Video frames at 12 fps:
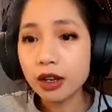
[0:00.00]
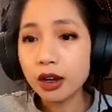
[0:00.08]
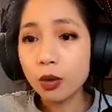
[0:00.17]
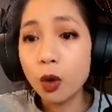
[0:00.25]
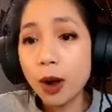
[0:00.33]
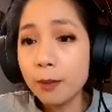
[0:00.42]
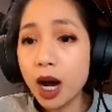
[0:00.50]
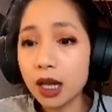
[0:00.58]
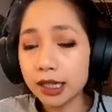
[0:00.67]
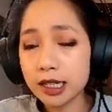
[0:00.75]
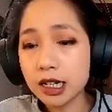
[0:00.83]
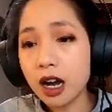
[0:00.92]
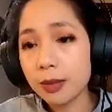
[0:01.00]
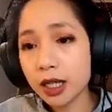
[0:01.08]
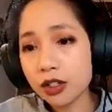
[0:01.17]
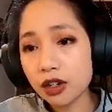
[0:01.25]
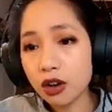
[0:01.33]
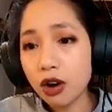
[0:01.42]
what polyatomics
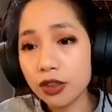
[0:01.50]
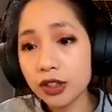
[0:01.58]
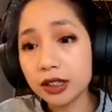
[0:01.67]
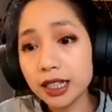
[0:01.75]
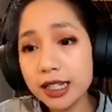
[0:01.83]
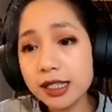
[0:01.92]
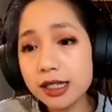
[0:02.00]
are on the list